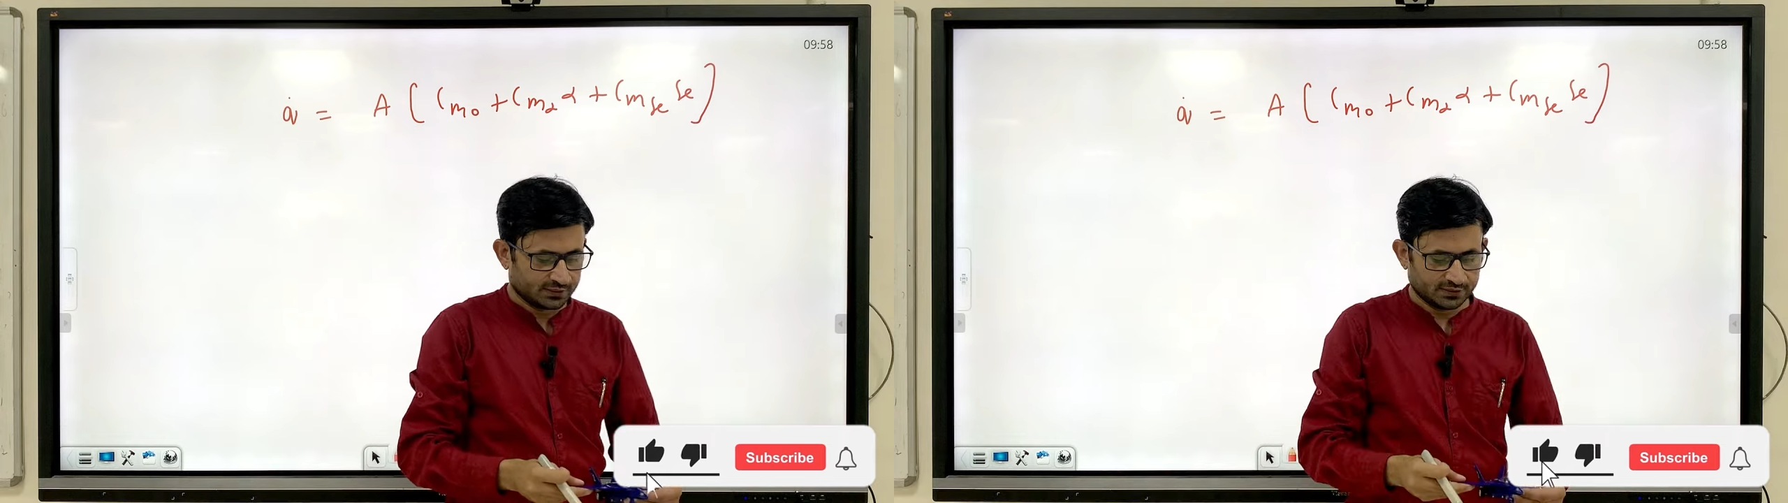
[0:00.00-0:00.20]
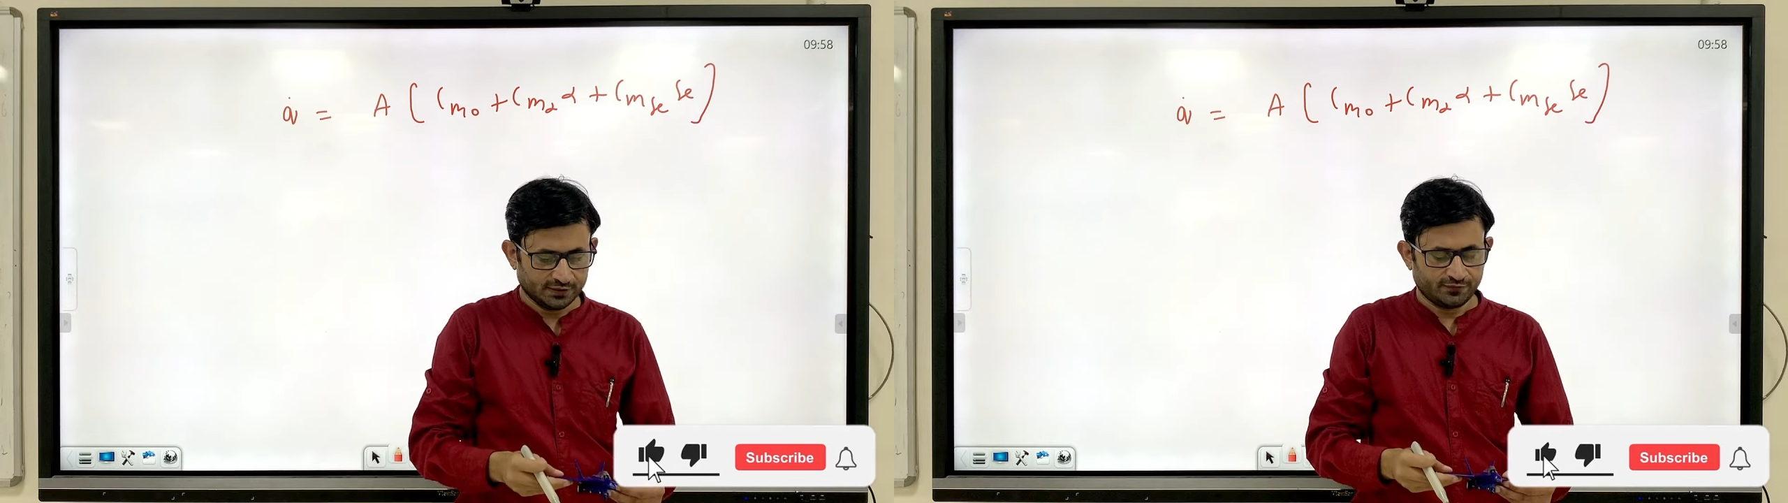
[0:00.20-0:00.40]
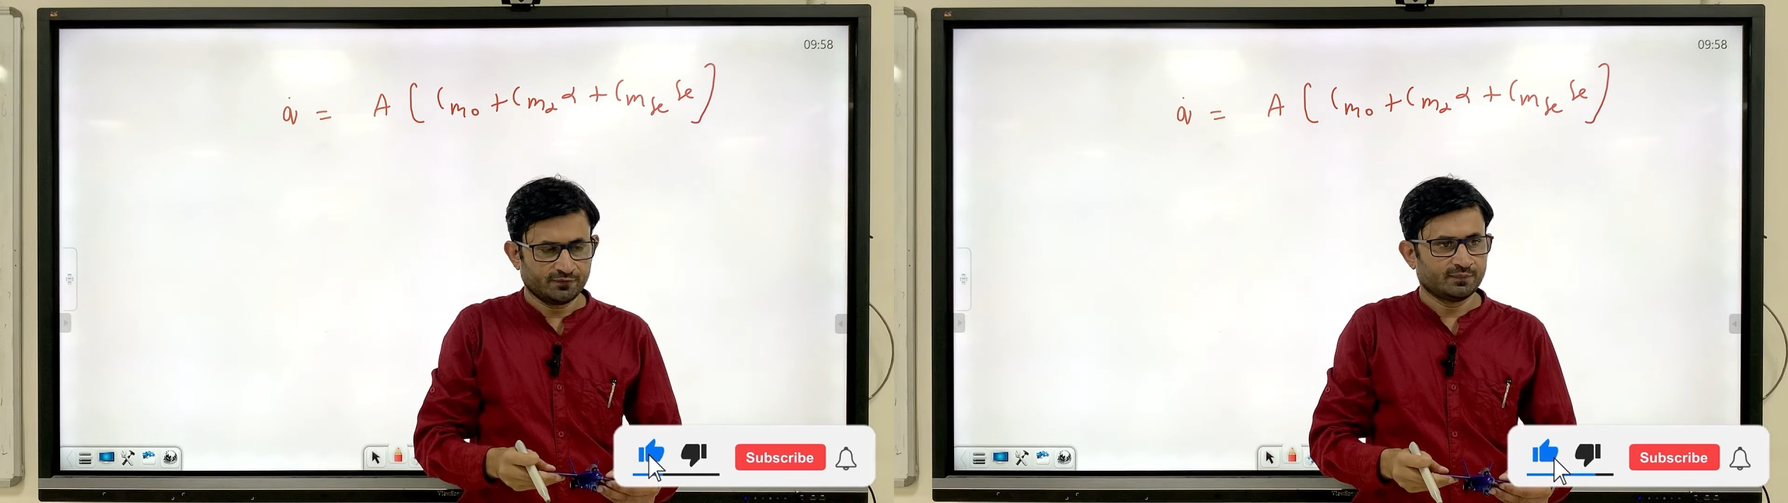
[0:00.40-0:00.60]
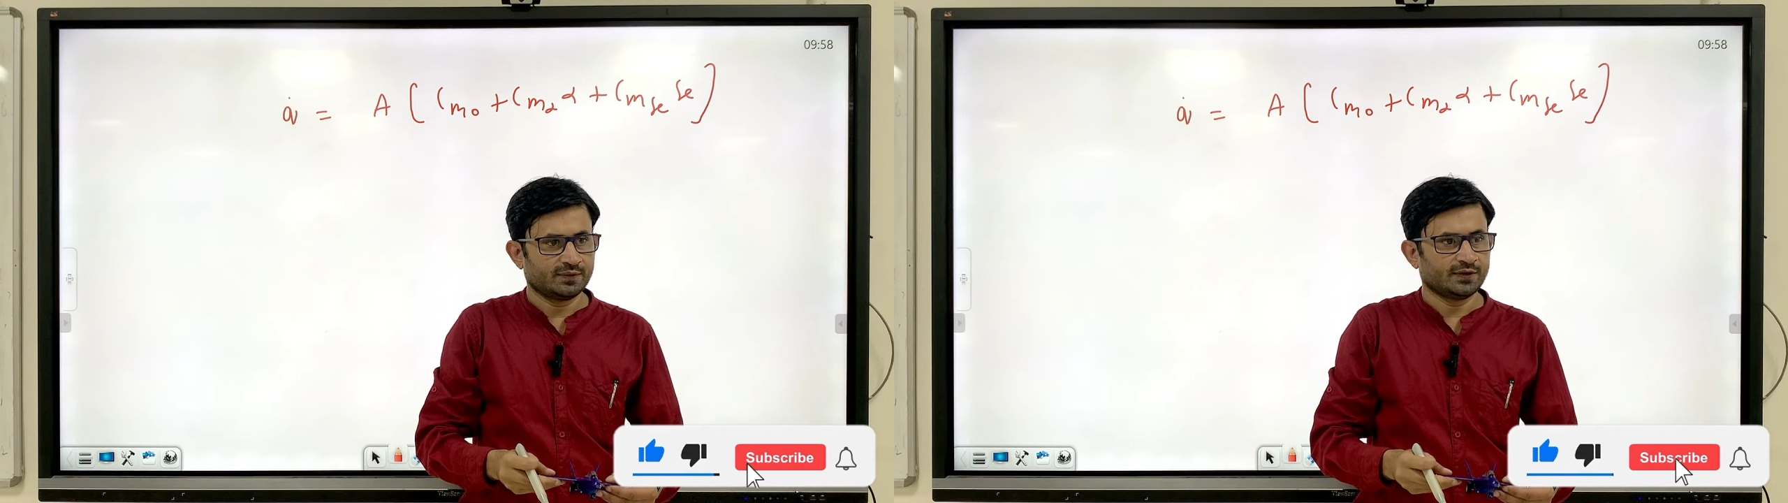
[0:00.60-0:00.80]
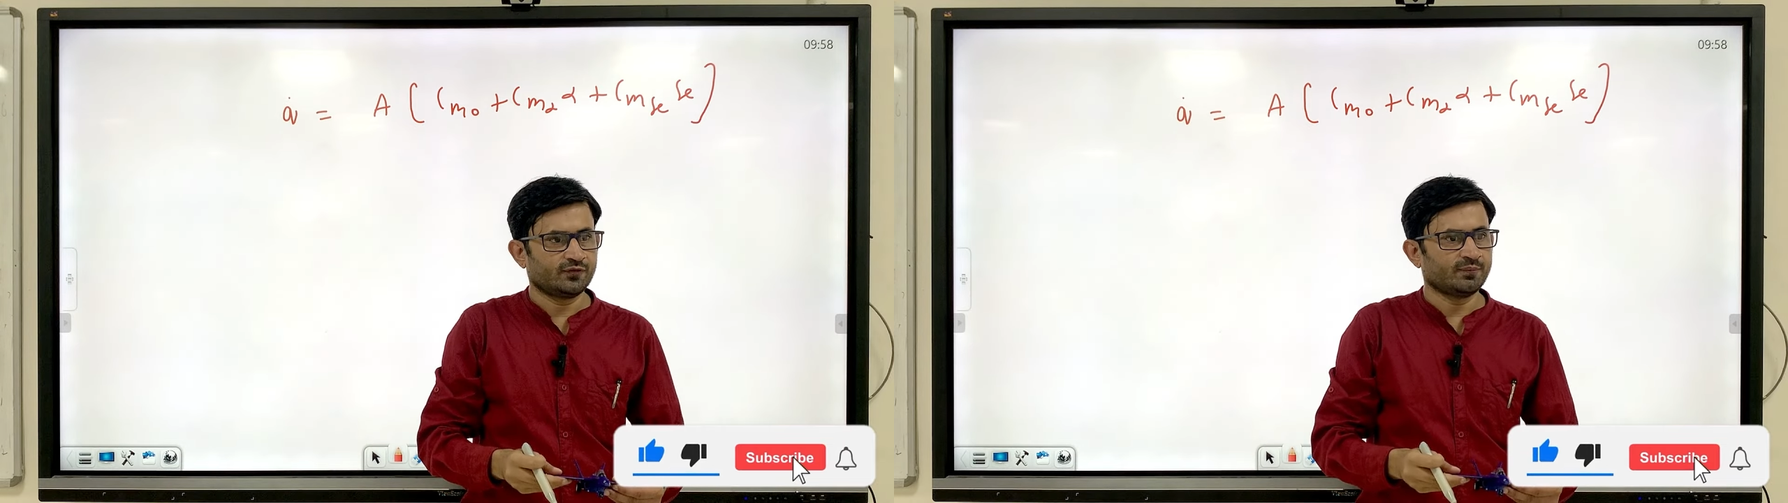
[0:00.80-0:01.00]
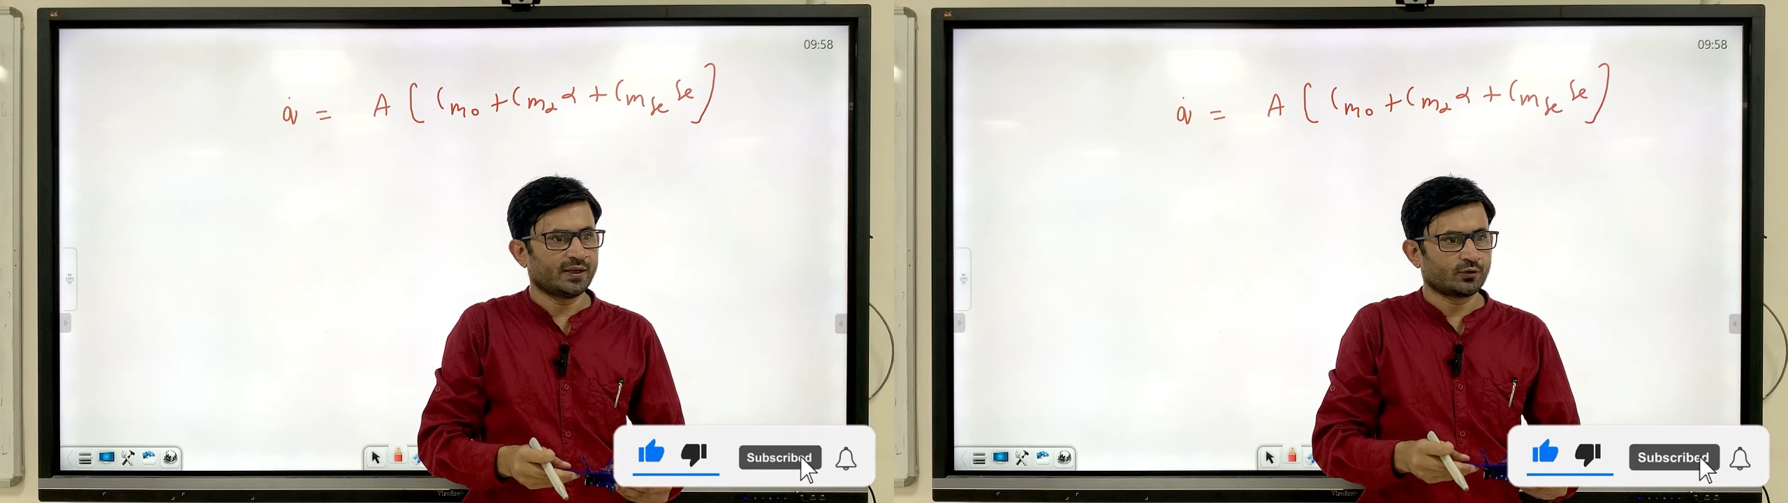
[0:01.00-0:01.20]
See, if my